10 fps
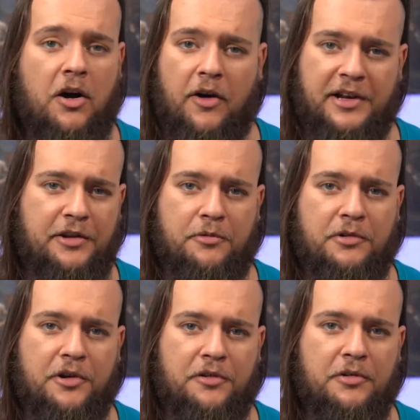I don't
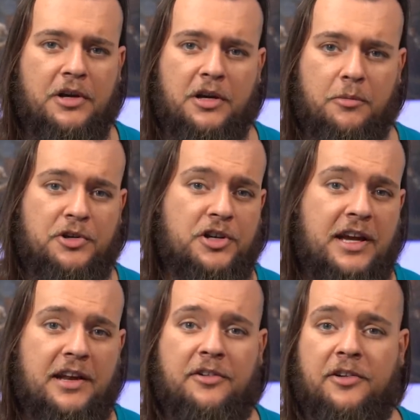know, which
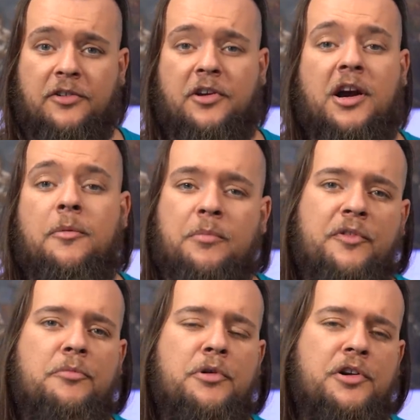again doesn't come
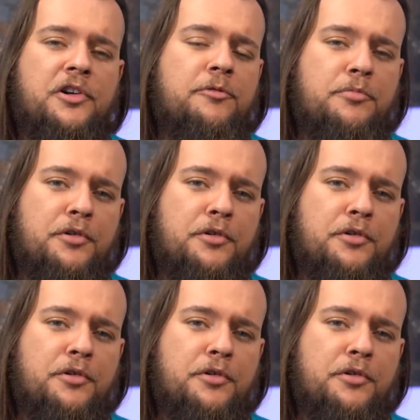with a burden of